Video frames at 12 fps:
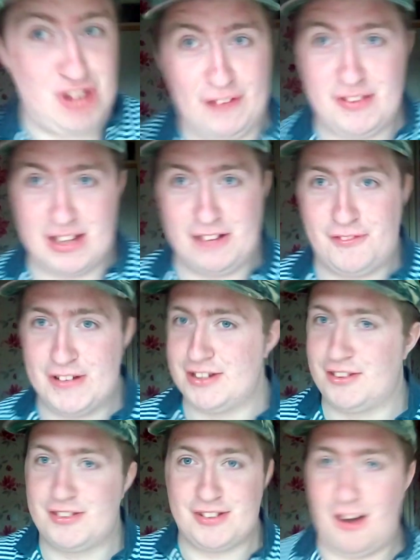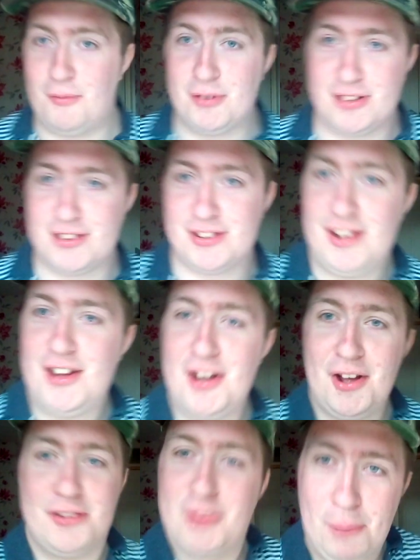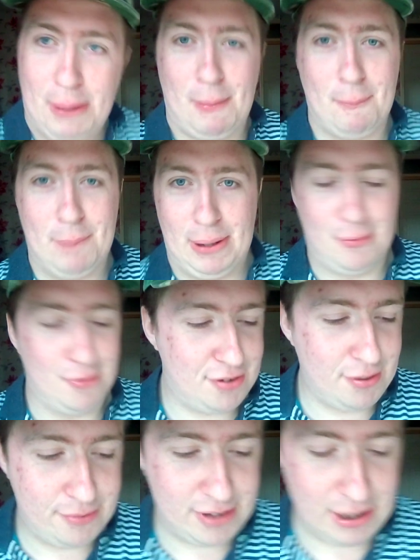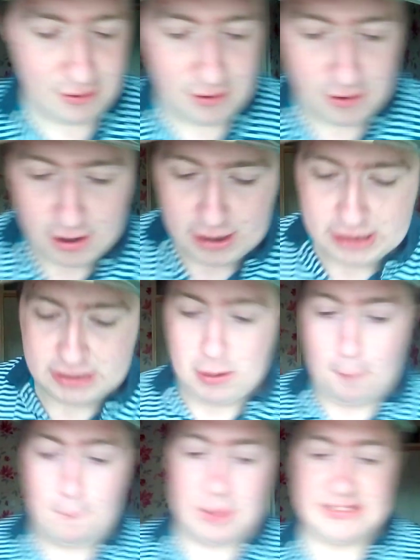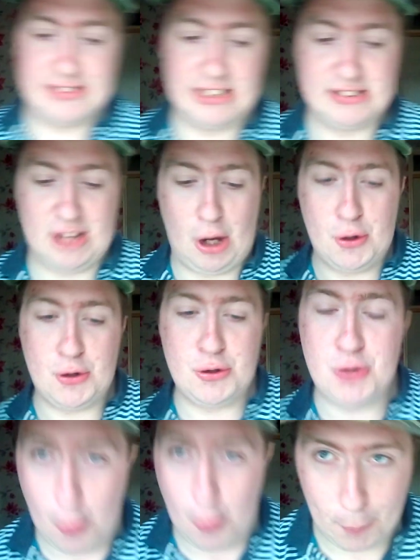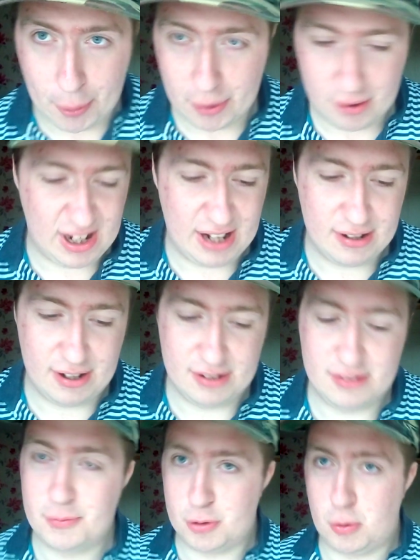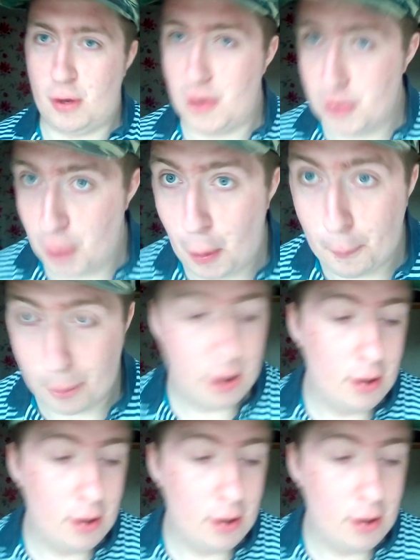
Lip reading: after this video because I wanted to bring my builds up. So, somebody says nope, okay, number 12, nope.